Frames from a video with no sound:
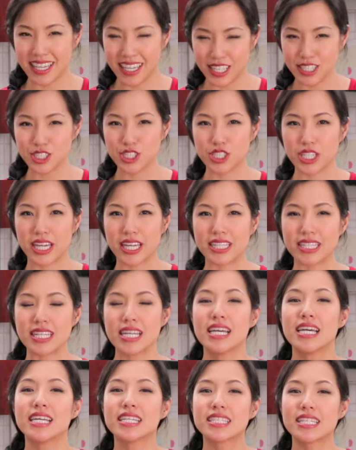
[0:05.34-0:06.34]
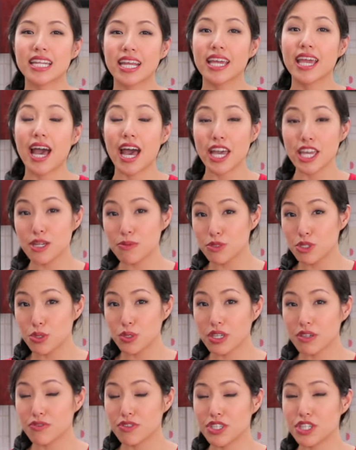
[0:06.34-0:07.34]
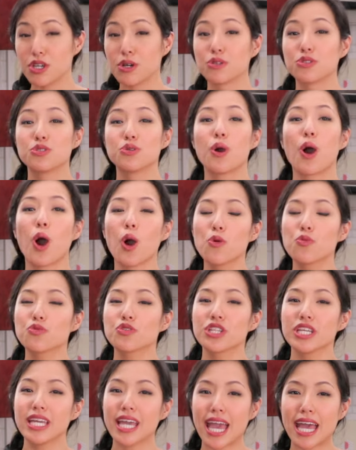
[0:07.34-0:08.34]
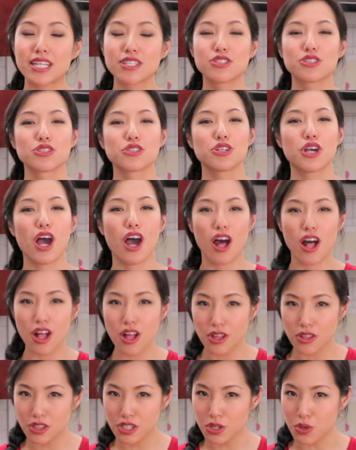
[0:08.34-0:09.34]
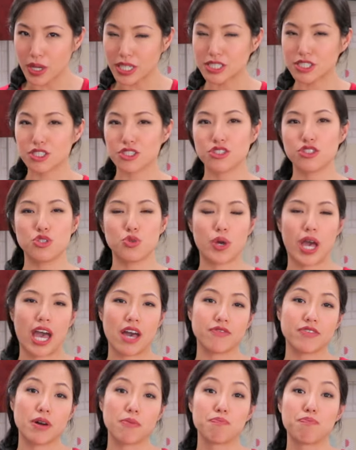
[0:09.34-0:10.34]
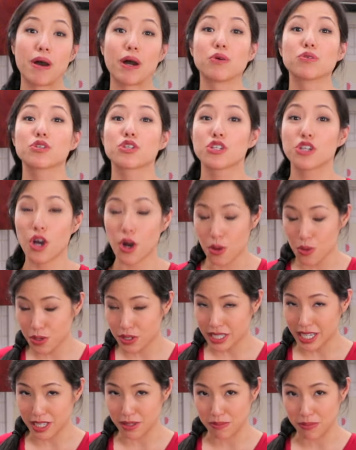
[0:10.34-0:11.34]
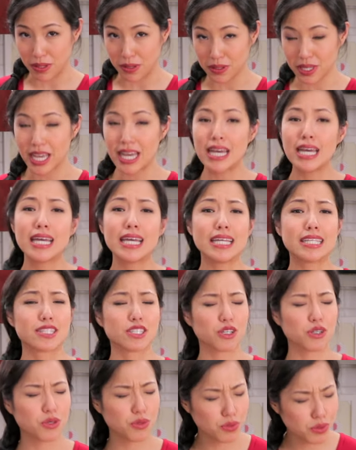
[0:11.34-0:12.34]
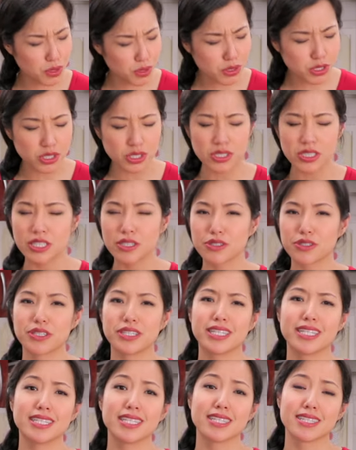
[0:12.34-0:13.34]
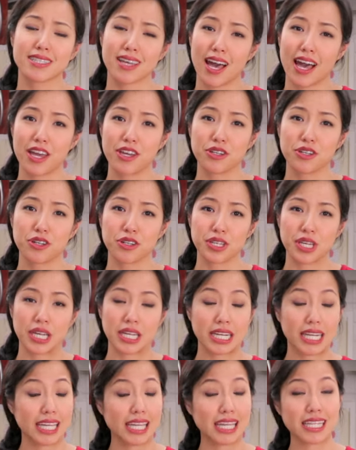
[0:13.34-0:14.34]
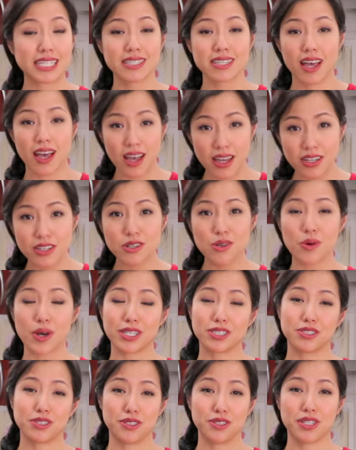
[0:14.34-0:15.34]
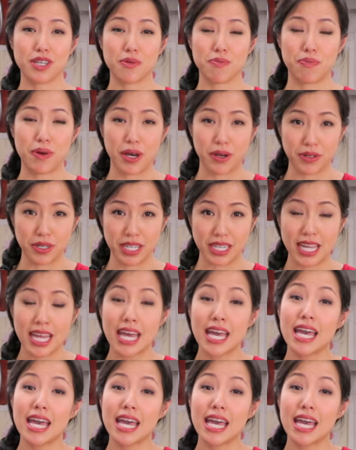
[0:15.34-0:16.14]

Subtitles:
Kitchen. Today I am doing a video to hopefully answer all the questions you have about coconut milk. It's a crucial ingredient in Thai cooking and I get a ton of questions about it.